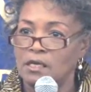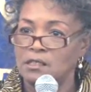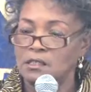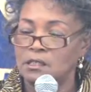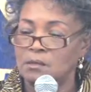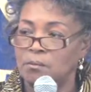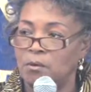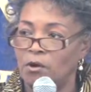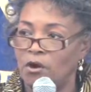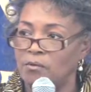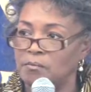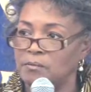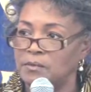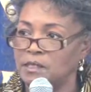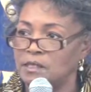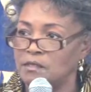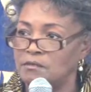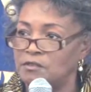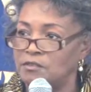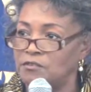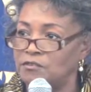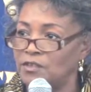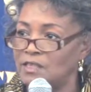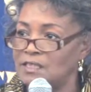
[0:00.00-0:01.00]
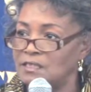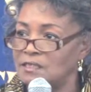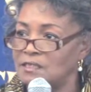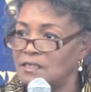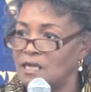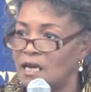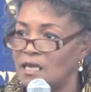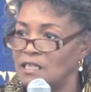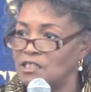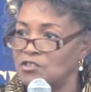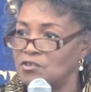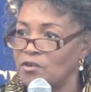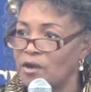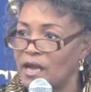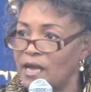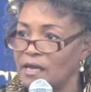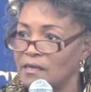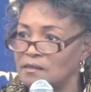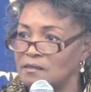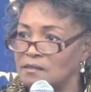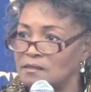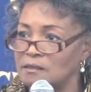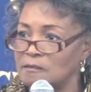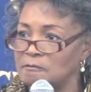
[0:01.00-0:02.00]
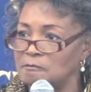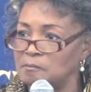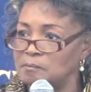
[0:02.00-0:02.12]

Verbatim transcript: Department of Defense contracts.